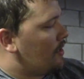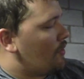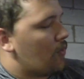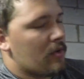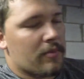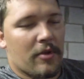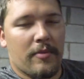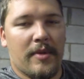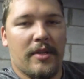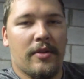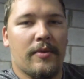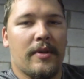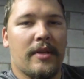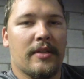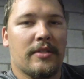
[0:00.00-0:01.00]
What I'm going to be
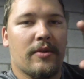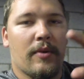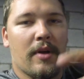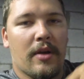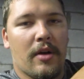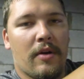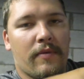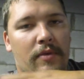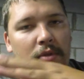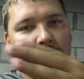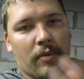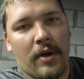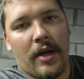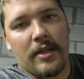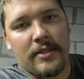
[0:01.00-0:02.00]
doing is going over the
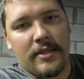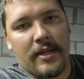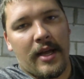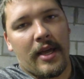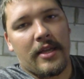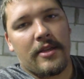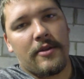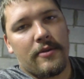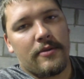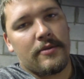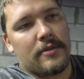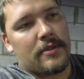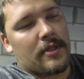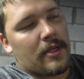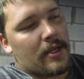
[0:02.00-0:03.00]
rods that I
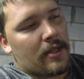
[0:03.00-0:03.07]
use,